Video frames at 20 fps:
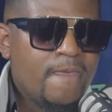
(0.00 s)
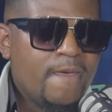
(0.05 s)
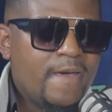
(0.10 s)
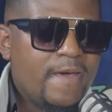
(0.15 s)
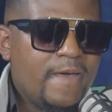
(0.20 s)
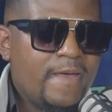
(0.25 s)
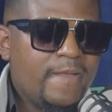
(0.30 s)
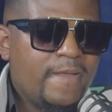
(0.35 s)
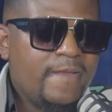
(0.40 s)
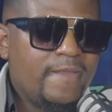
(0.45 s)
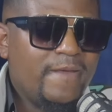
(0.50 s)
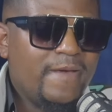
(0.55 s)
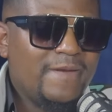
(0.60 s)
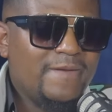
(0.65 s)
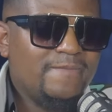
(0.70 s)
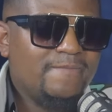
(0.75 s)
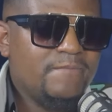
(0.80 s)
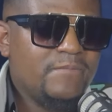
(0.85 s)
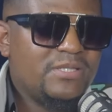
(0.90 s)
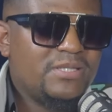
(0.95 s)
And
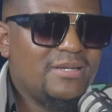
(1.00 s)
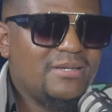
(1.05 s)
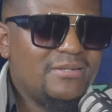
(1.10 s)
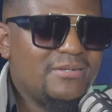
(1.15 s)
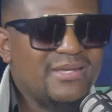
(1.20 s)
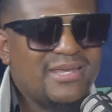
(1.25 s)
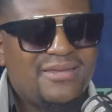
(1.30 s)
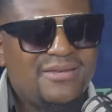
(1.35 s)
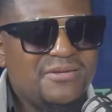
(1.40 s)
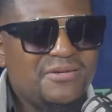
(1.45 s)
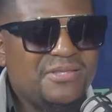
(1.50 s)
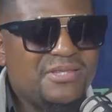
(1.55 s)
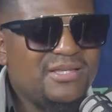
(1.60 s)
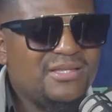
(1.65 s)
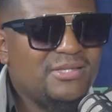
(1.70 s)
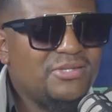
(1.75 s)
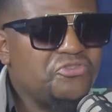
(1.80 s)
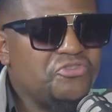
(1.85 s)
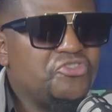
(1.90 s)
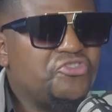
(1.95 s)
then you say, okay, no,
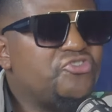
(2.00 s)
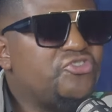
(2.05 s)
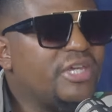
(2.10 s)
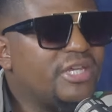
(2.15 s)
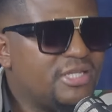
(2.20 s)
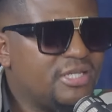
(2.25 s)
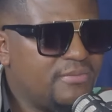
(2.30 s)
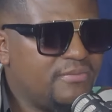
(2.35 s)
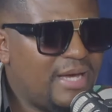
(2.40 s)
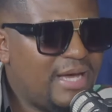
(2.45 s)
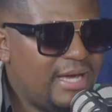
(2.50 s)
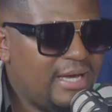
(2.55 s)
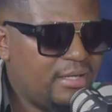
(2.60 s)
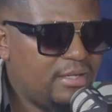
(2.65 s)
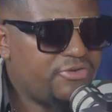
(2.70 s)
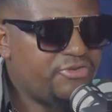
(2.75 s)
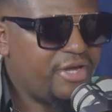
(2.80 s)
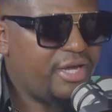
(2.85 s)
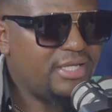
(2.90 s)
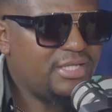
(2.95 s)
this is restricting my
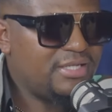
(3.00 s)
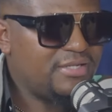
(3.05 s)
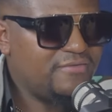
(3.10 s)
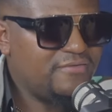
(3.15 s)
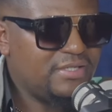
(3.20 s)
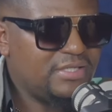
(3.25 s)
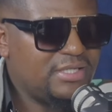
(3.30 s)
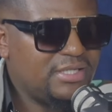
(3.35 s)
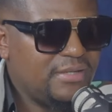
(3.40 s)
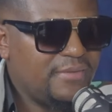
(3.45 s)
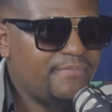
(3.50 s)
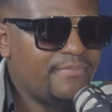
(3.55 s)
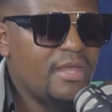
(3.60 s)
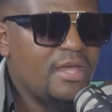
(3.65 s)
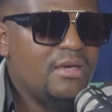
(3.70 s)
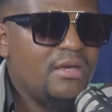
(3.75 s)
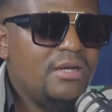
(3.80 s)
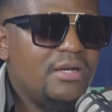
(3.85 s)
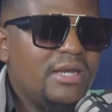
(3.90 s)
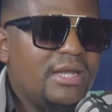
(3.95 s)
creativity.
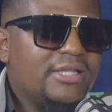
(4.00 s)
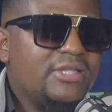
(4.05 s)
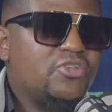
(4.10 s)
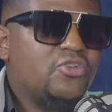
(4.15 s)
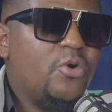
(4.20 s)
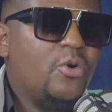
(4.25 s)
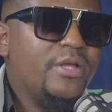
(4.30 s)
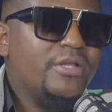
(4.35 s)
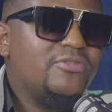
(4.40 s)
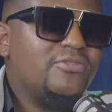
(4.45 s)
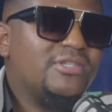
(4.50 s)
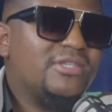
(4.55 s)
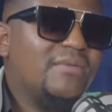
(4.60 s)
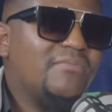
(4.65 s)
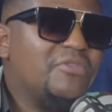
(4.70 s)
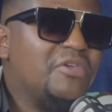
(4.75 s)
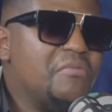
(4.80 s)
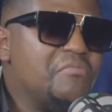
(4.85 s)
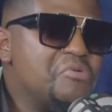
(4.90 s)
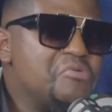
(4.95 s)
Let's go into
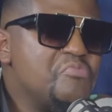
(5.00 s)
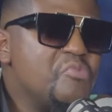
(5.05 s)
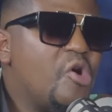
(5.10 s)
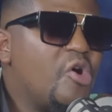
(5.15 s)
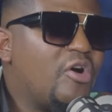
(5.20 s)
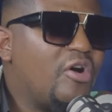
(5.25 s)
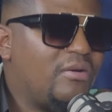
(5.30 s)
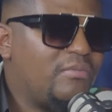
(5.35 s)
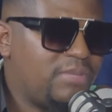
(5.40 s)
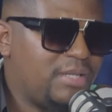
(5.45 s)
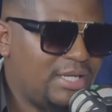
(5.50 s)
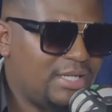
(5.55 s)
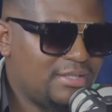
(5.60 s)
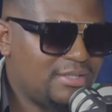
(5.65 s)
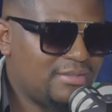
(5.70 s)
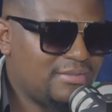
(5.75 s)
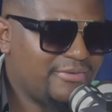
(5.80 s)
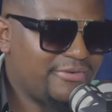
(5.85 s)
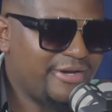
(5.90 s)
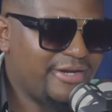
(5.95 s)
something a bit more
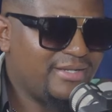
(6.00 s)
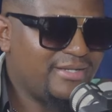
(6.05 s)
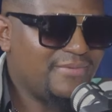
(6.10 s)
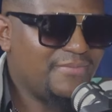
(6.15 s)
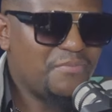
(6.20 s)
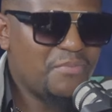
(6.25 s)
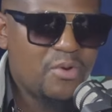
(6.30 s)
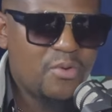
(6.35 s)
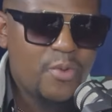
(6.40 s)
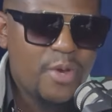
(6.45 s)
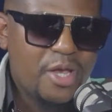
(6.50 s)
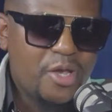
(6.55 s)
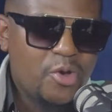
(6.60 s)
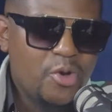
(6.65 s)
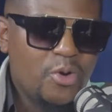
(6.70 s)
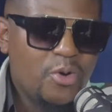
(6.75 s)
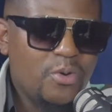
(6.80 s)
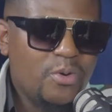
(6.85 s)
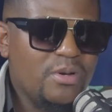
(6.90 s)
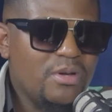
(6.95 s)
complex, right? We
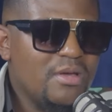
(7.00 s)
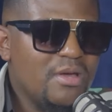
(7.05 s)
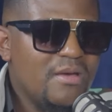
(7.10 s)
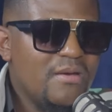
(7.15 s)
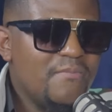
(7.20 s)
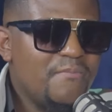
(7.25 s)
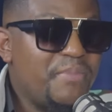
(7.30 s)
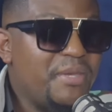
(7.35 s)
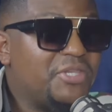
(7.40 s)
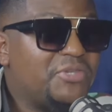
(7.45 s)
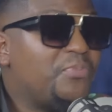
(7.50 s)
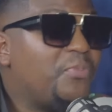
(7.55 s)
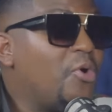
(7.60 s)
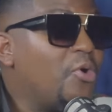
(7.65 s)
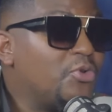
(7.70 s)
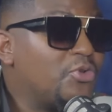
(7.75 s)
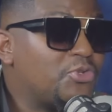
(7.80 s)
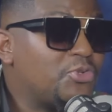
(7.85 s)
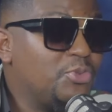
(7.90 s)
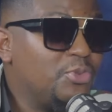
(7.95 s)
go
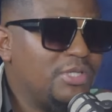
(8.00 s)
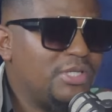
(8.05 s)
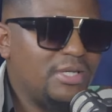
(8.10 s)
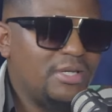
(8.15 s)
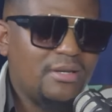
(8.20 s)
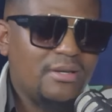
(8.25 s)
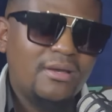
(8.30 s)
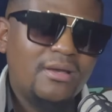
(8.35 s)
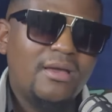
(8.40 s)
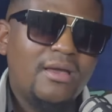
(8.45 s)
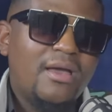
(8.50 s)
bespoke suiting.